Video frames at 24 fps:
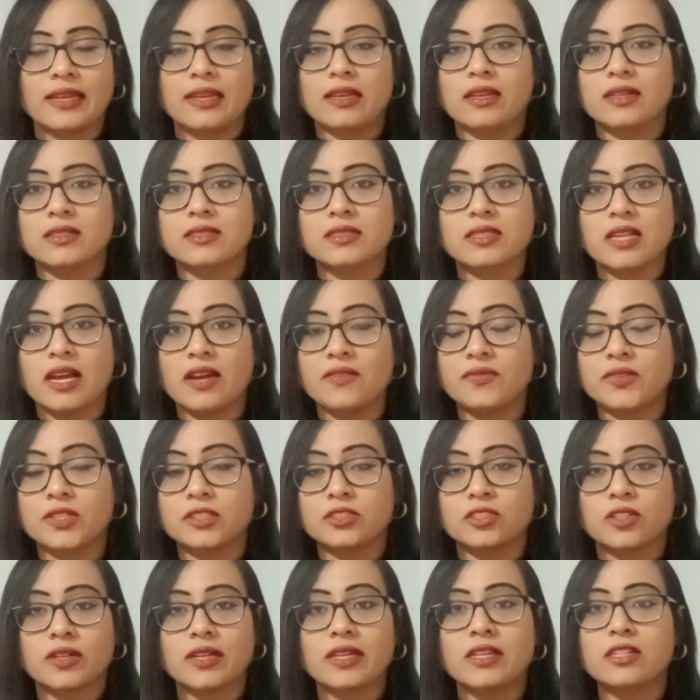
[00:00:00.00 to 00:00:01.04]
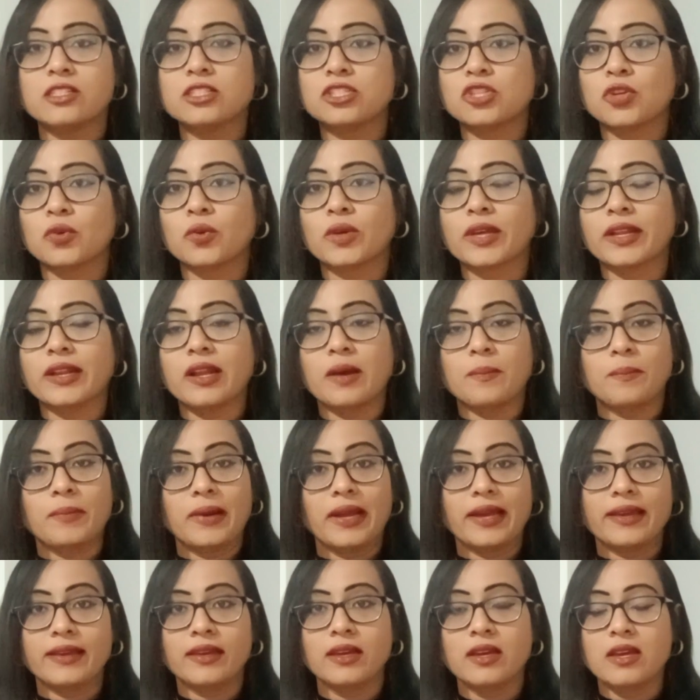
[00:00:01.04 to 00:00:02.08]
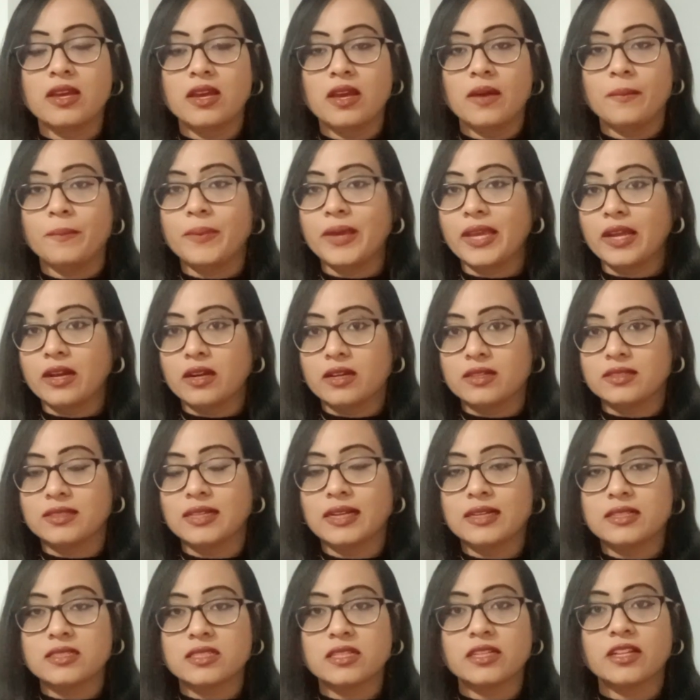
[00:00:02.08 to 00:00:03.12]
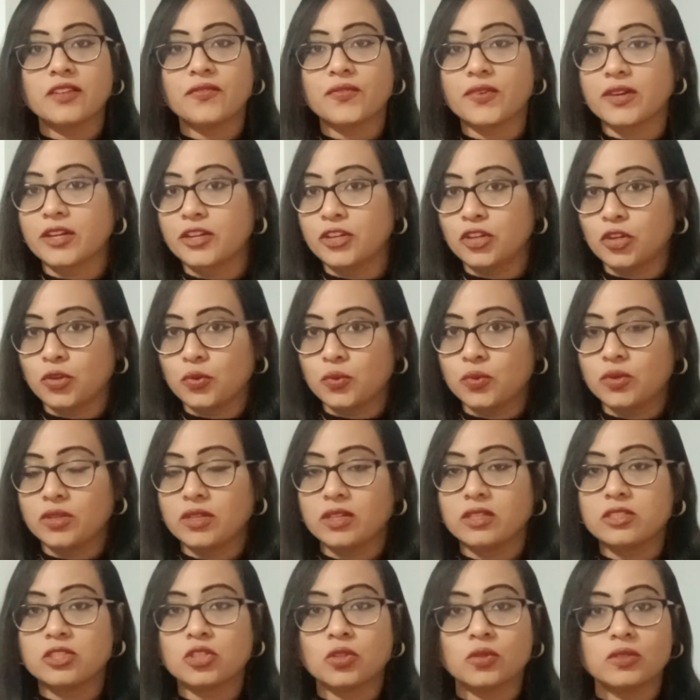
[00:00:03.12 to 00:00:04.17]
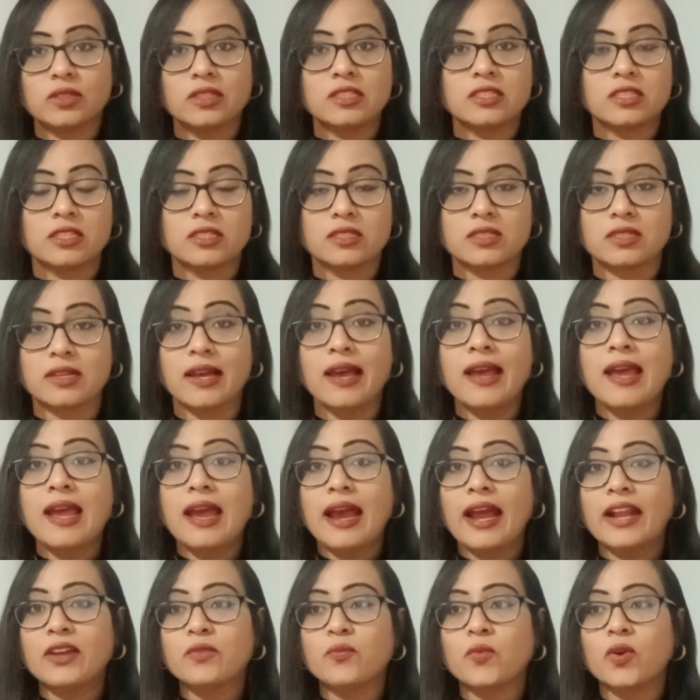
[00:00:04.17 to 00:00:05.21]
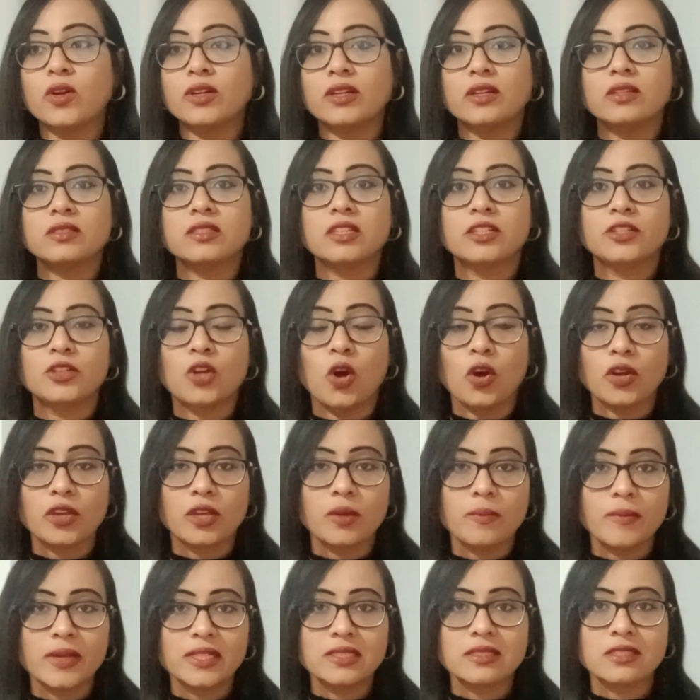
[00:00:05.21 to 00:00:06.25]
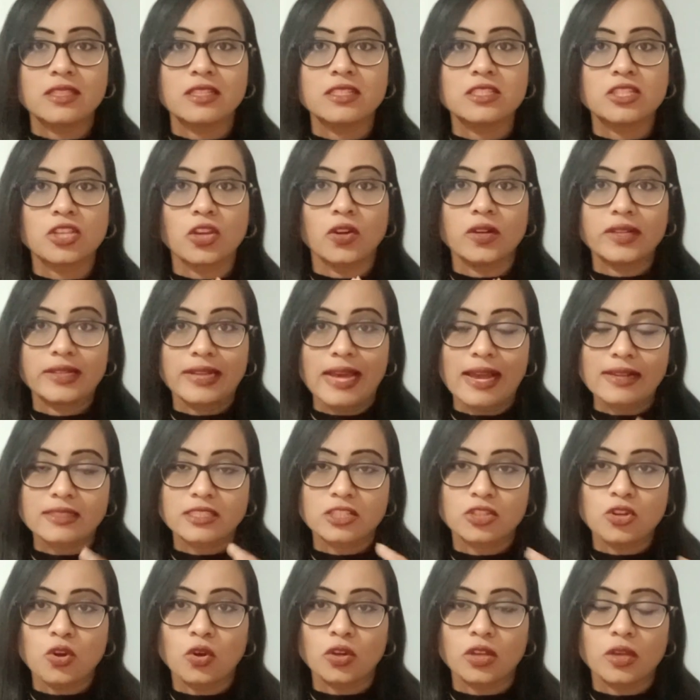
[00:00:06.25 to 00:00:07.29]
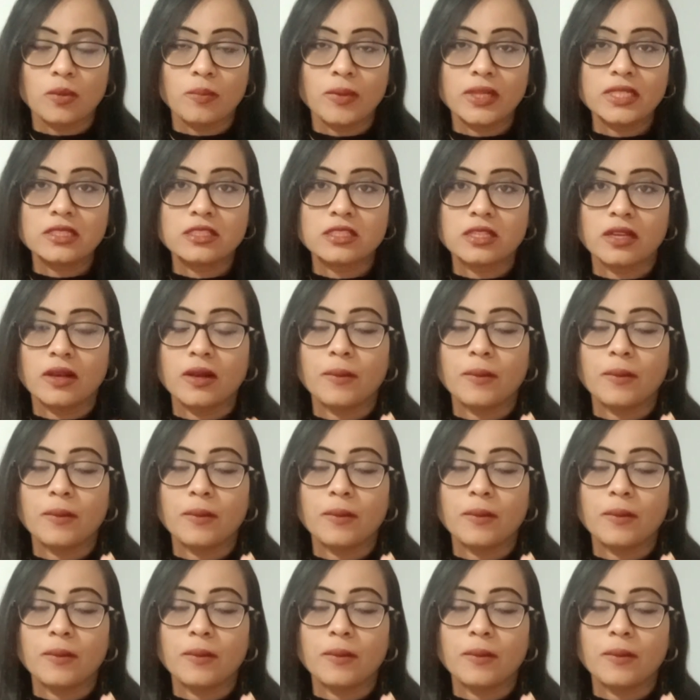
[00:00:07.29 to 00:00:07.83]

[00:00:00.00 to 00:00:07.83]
years. After 3 years you can apply PR. That is a different route. So this is, and what are the documents is your tax documents.